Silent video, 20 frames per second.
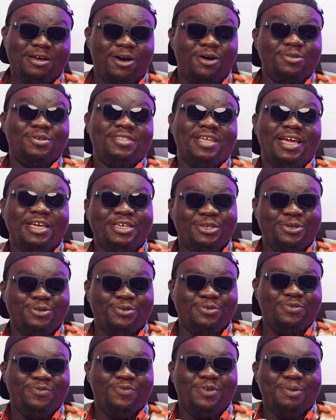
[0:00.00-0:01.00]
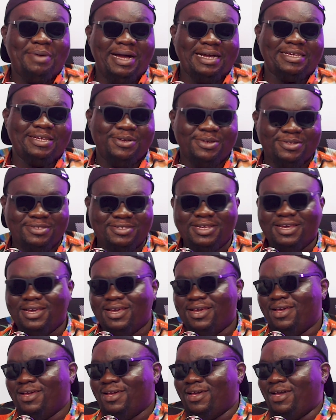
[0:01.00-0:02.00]
also thank you for backing us.
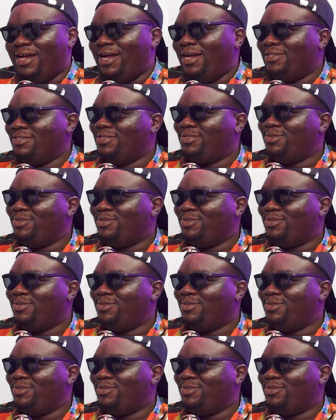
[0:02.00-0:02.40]
The